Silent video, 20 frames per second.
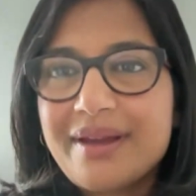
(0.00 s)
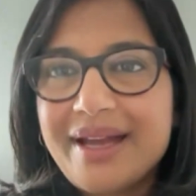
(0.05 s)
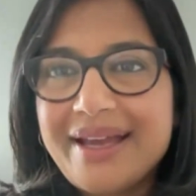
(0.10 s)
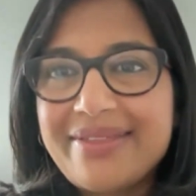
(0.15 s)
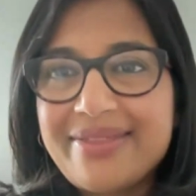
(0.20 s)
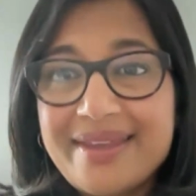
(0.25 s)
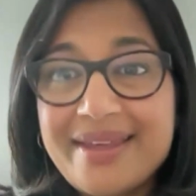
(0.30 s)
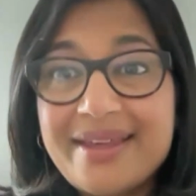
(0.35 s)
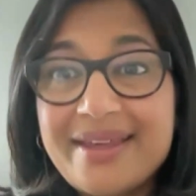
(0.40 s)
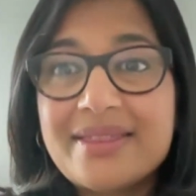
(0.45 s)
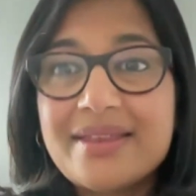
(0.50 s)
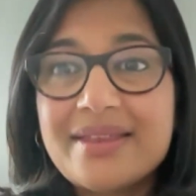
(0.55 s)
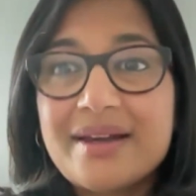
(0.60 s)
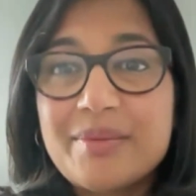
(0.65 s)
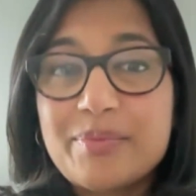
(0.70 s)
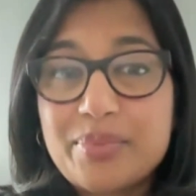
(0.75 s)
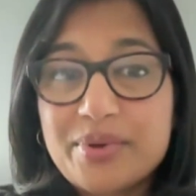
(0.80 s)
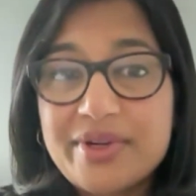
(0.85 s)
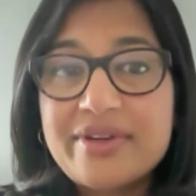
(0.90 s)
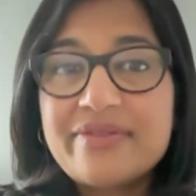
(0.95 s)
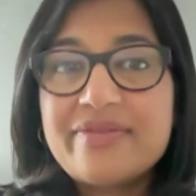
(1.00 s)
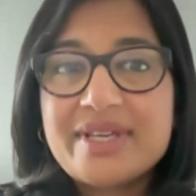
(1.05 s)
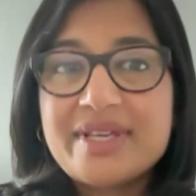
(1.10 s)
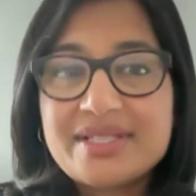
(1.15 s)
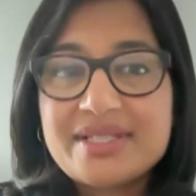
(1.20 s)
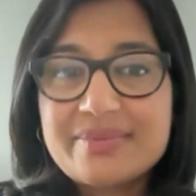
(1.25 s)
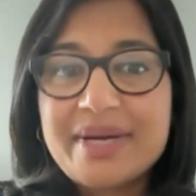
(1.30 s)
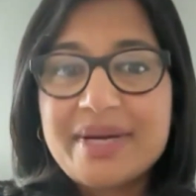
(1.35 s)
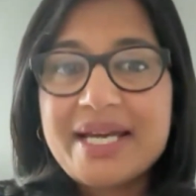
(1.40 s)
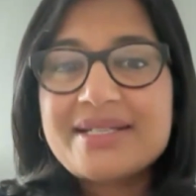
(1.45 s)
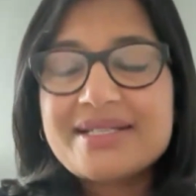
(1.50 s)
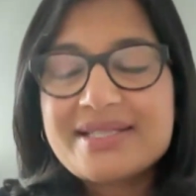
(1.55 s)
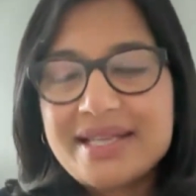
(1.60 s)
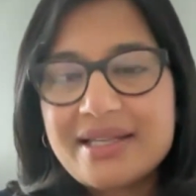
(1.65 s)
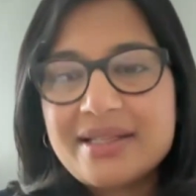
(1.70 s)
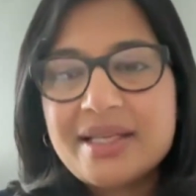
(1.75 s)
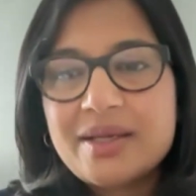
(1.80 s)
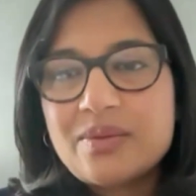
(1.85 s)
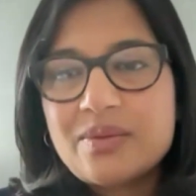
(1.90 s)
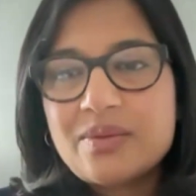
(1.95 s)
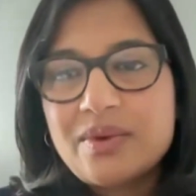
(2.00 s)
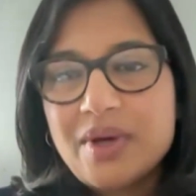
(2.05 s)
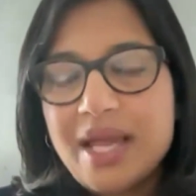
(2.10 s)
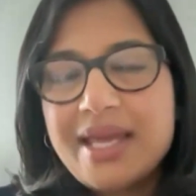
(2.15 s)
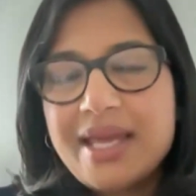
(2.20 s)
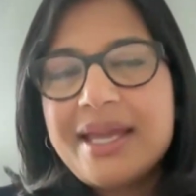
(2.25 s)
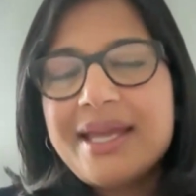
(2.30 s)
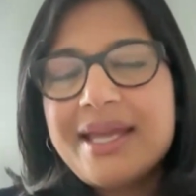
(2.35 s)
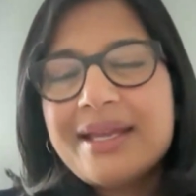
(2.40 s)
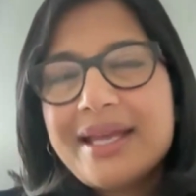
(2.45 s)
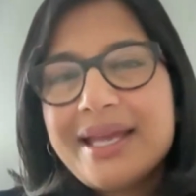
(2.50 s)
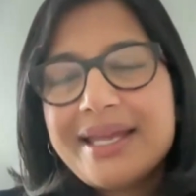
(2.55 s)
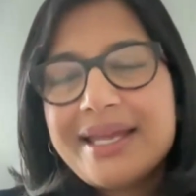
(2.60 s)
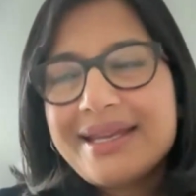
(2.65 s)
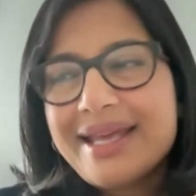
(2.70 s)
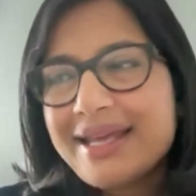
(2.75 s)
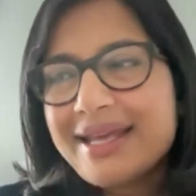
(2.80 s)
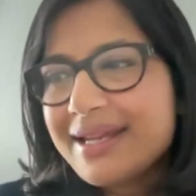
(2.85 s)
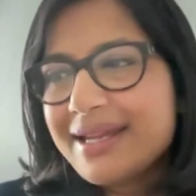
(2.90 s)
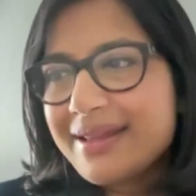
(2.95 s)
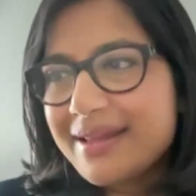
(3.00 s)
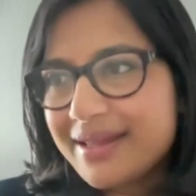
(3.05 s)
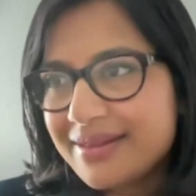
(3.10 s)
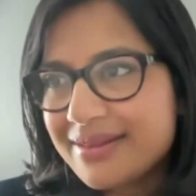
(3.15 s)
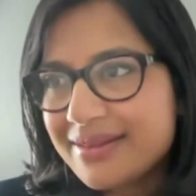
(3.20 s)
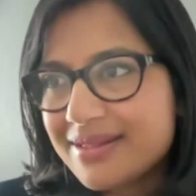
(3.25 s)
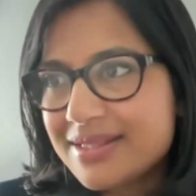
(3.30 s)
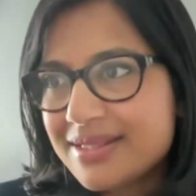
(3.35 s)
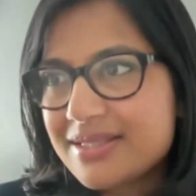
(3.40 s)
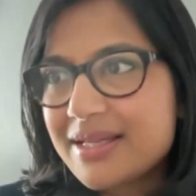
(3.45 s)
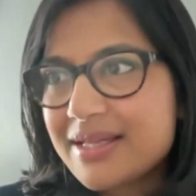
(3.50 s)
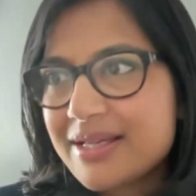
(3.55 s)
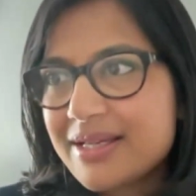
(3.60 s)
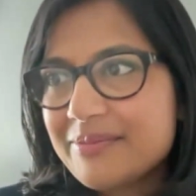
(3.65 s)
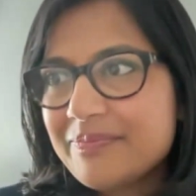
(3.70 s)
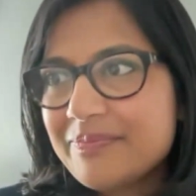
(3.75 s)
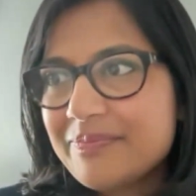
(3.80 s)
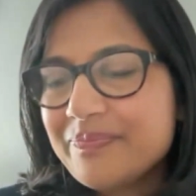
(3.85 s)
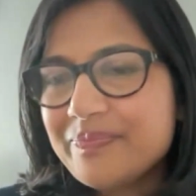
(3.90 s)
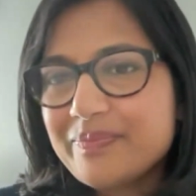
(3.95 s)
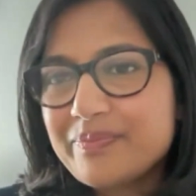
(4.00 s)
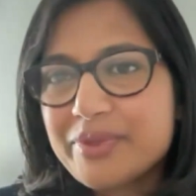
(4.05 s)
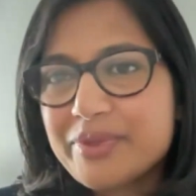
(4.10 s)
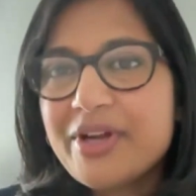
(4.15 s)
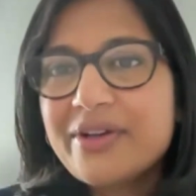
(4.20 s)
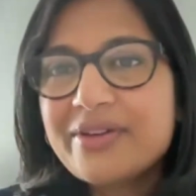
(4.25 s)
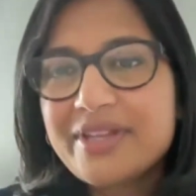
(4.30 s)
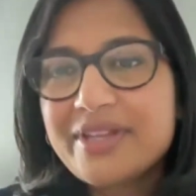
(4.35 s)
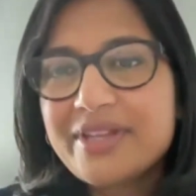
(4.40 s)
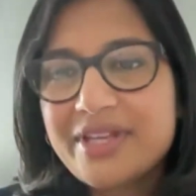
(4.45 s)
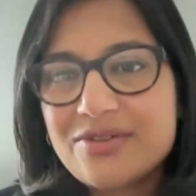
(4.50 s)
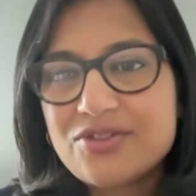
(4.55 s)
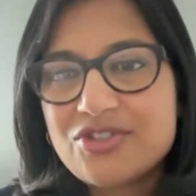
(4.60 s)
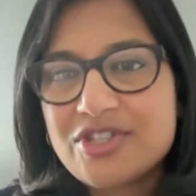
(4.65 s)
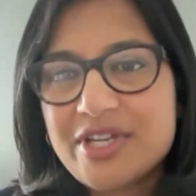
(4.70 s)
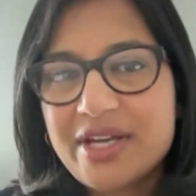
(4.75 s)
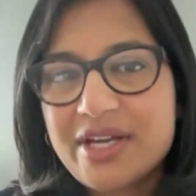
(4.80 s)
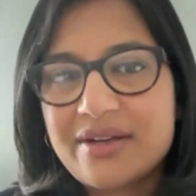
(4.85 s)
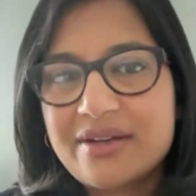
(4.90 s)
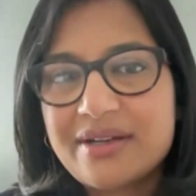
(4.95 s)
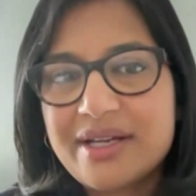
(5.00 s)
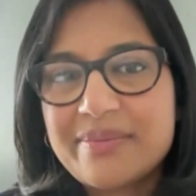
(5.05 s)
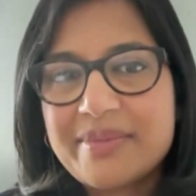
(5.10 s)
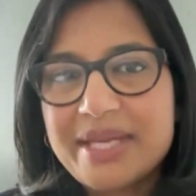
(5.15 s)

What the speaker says: I think a previous mindset, in this blog that you shared,